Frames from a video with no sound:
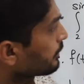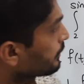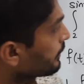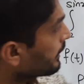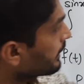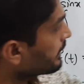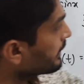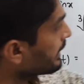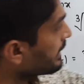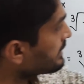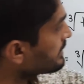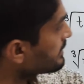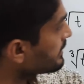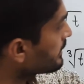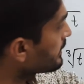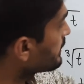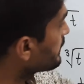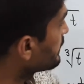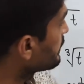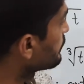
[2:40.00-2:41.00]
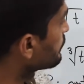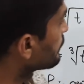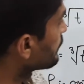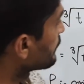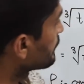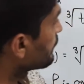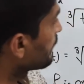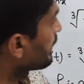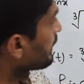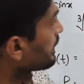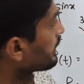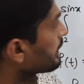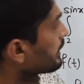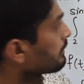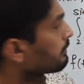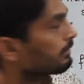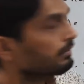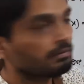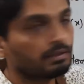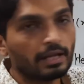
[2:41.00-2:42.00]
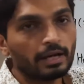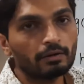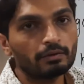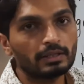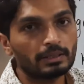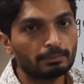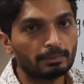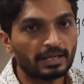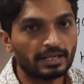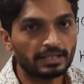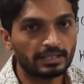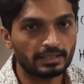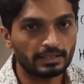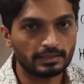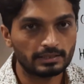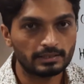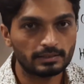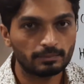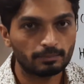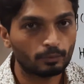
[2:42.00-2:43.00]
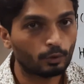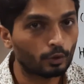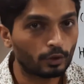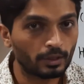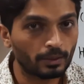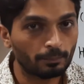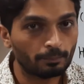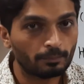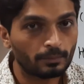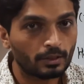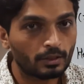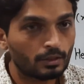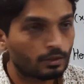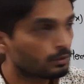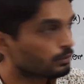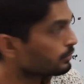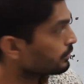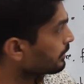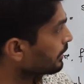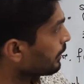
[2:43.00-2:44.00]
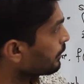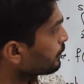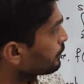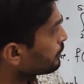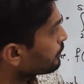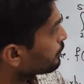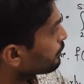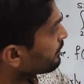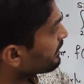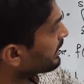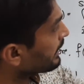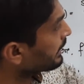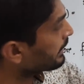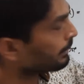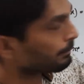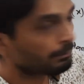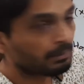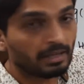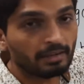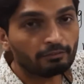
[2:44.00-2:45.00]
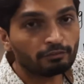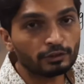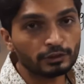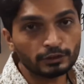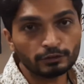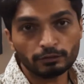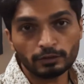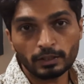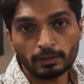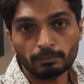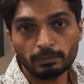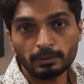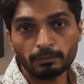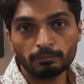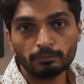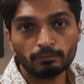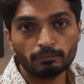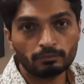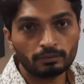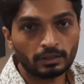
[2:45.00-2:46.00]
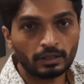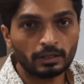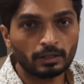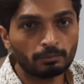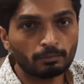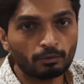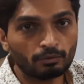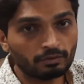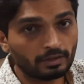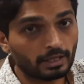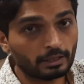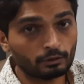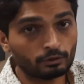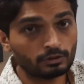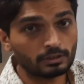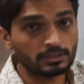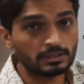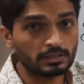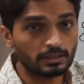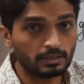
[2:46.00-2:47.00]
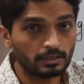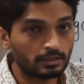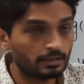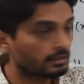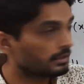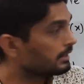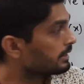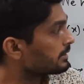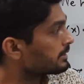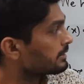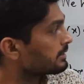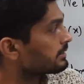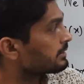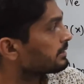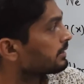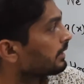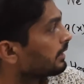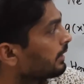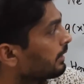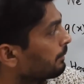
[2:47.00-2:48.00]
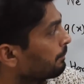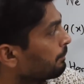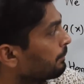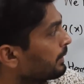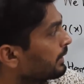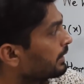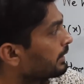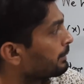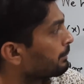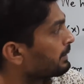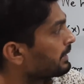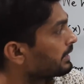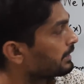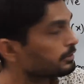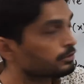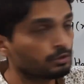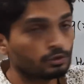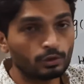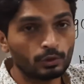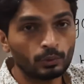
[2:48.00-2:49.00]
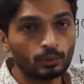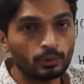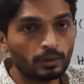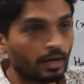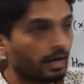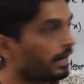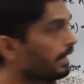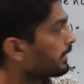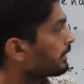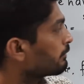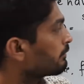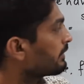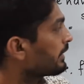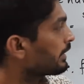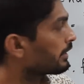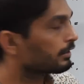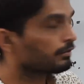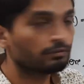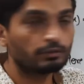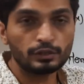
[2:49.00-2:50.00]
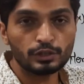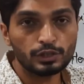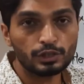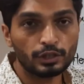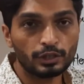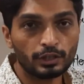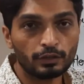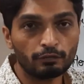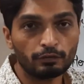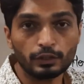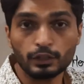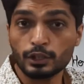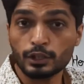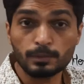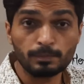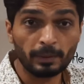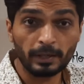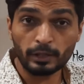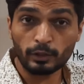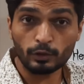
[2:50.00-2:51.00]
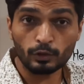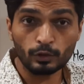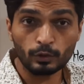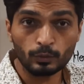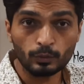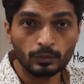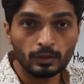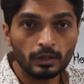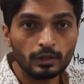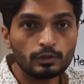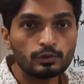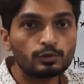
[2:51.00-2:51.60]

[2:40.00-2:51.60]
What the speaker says: You can cancel du, and again we will have d by dx. Okay, so now we can apply first fundamental theorem of calculus here, since the upper limit is u and we are differentiating with respect to u.